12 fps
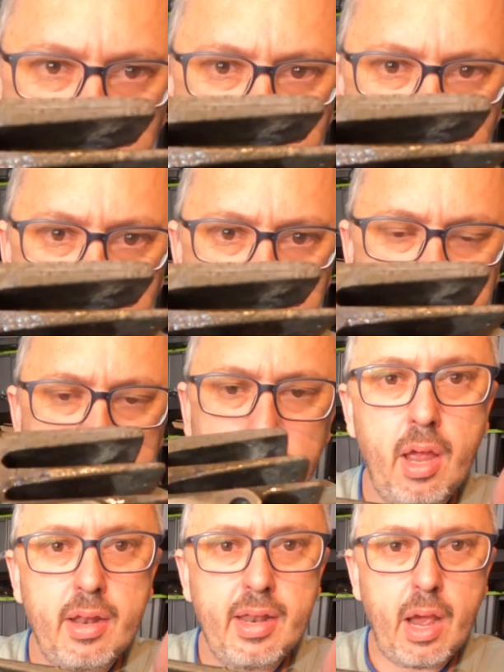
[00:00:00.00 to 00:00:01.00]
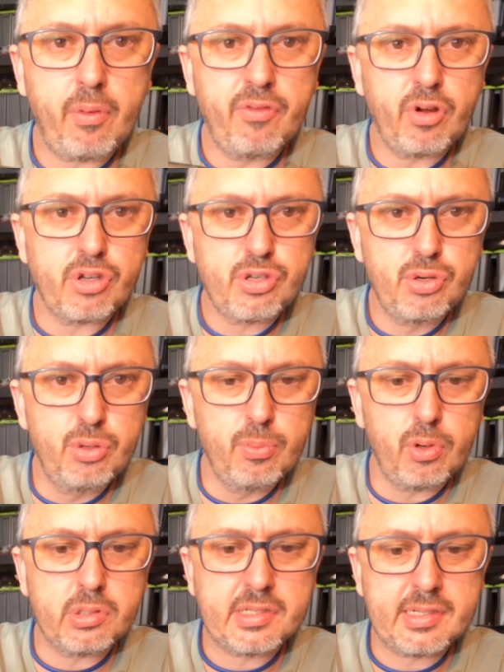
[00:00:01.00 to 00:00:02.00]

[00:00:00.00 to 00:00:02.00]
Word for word: it at that. Now we've got two more